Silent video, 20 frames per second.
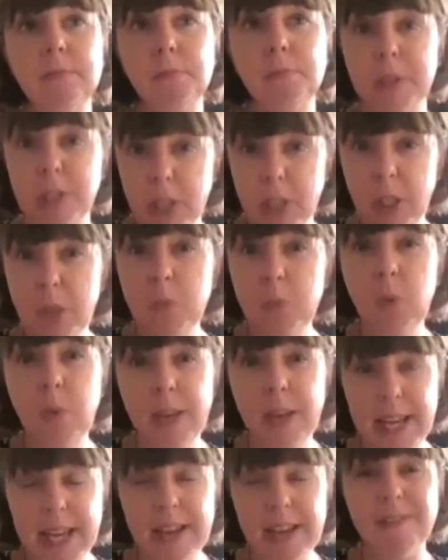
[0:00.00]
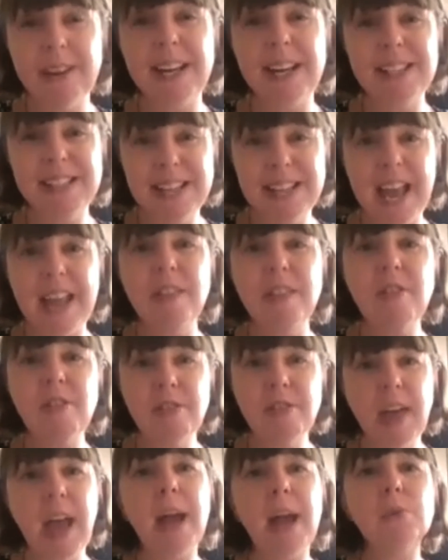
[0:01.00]
but you will hear it
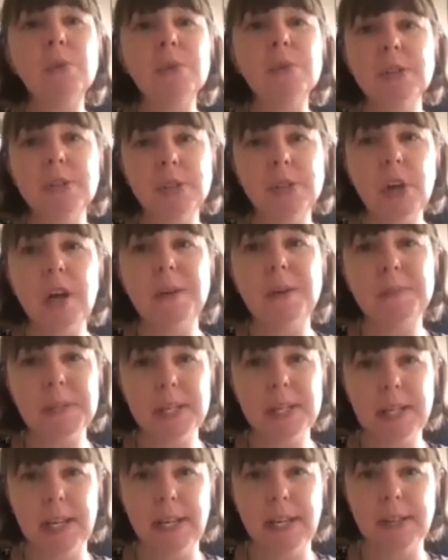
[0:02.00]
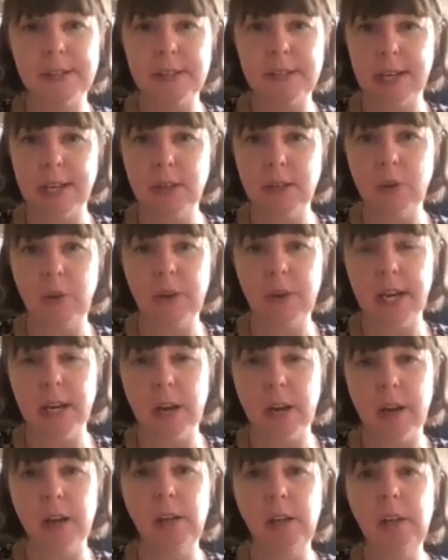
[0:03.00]
10,000 times at least in your
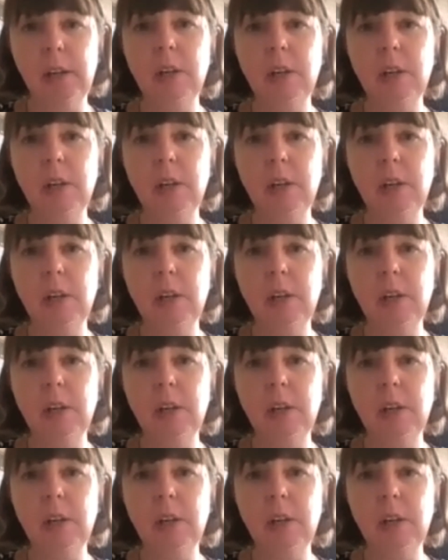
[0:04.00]
inner